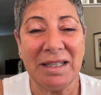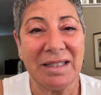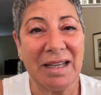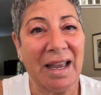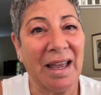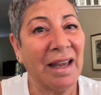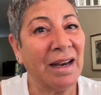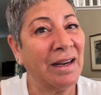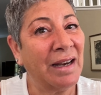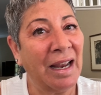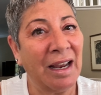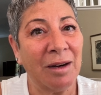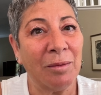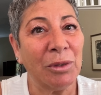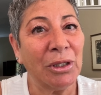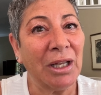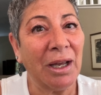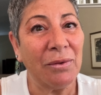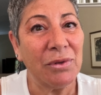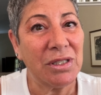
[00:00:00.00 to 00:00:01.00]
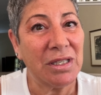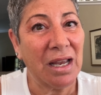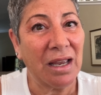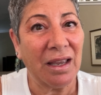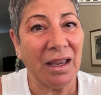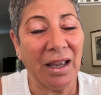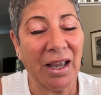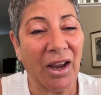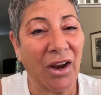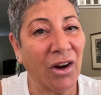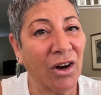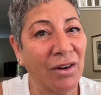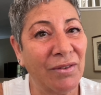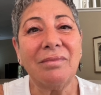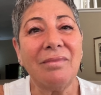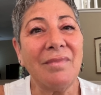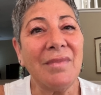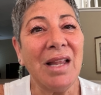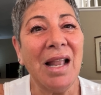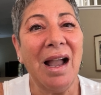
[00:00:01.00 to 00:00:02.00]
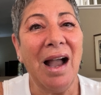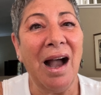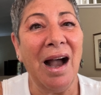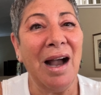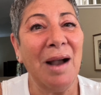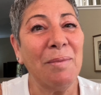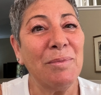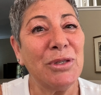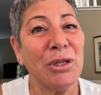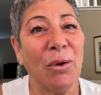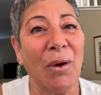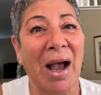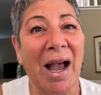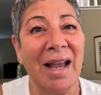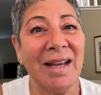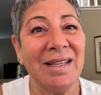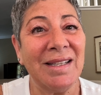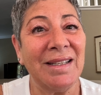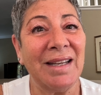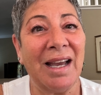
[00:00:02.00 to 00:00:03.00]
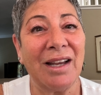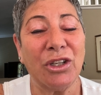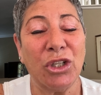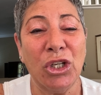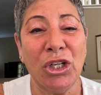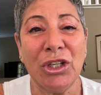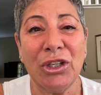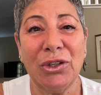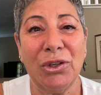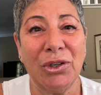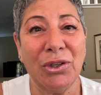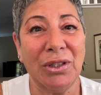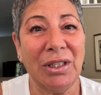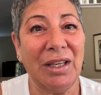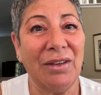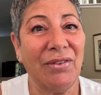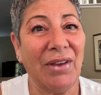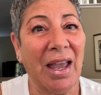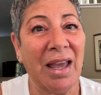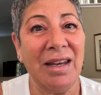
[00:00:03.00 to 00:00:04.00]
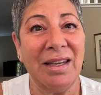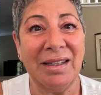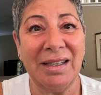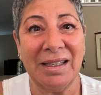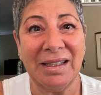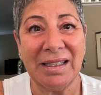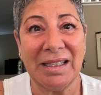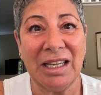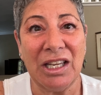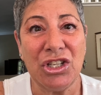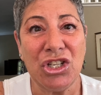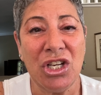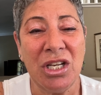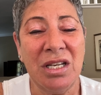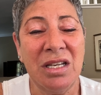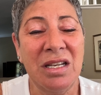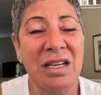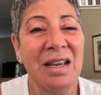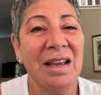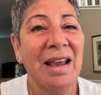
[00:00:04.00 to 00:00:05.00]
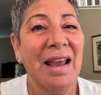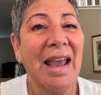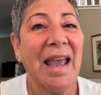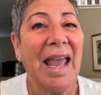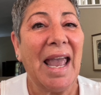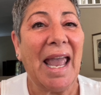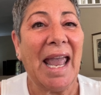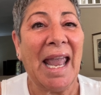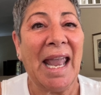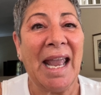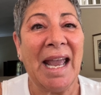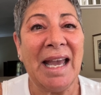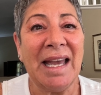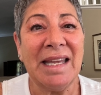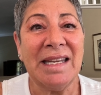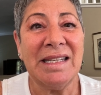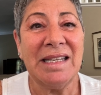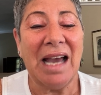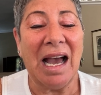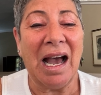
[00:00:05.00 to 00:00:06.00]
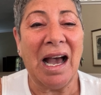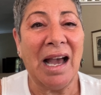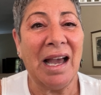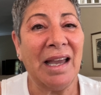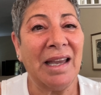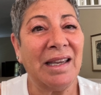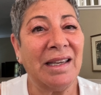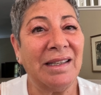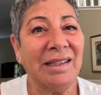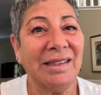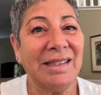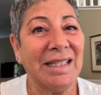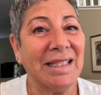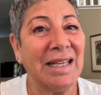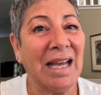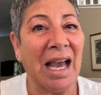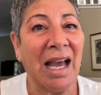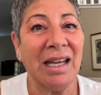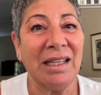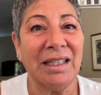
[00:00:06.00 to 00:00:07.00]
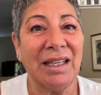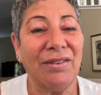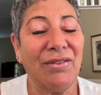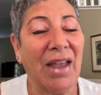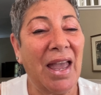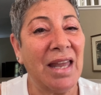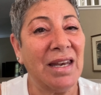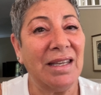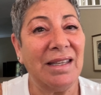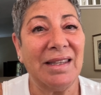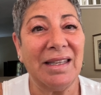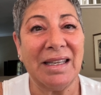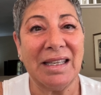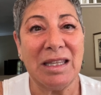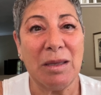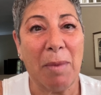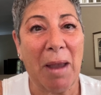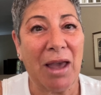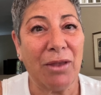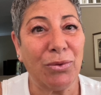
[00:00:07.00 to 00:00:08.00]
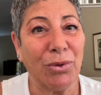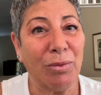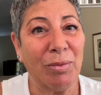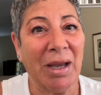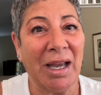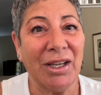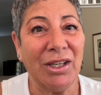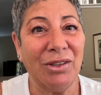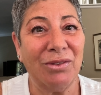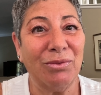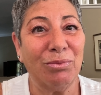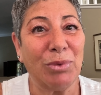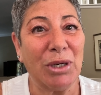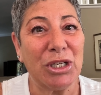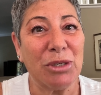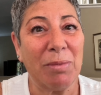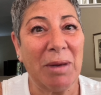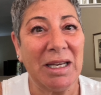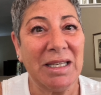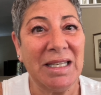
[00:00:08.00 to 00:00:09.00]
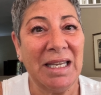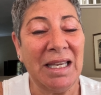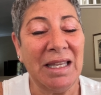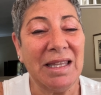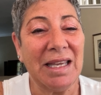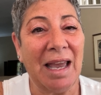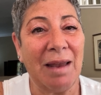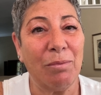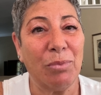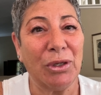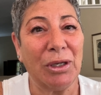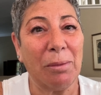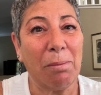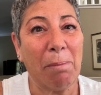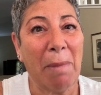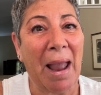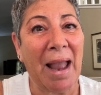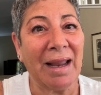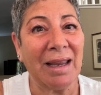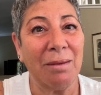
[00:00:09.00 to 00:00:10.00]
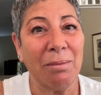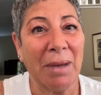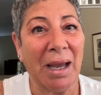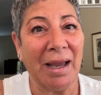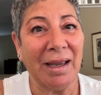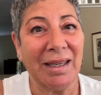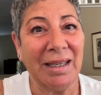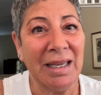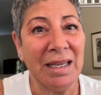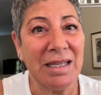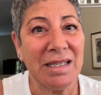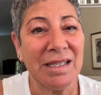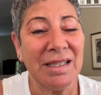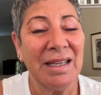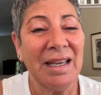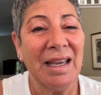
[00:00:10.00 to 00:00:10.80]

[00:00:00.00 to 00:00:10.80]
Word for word: I had an animal I was taking care of. Um, so I did not cook or leave anything in the kitchen, and I did not leave anything in the bathroom. I brushed my teeth and put it back in my kit.